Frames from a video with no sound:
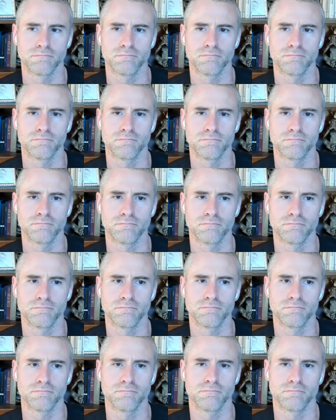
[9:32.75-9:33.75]

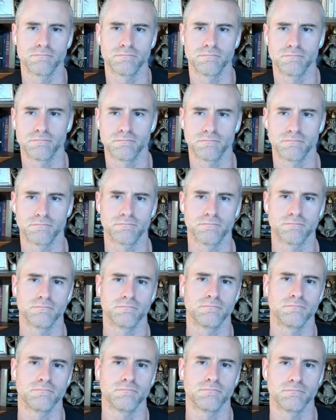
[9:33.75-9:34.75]

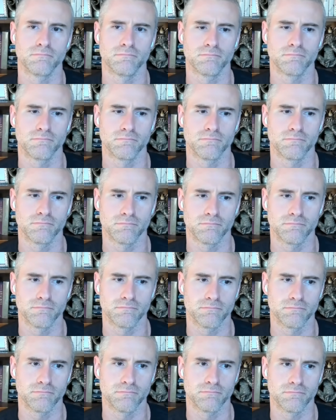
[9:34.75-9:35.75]

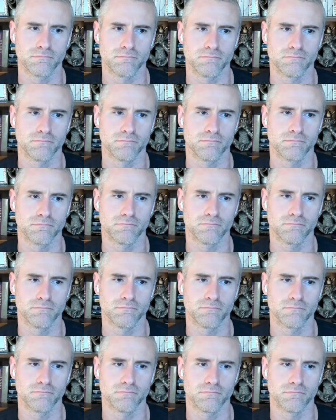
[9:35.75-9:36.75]

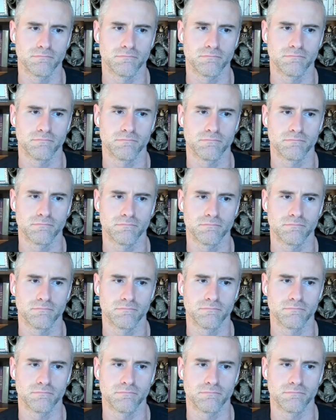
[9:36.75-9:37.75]

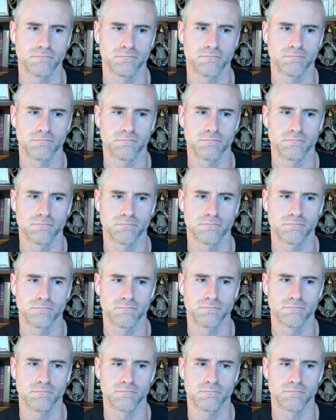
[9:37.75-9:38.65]
[no speech]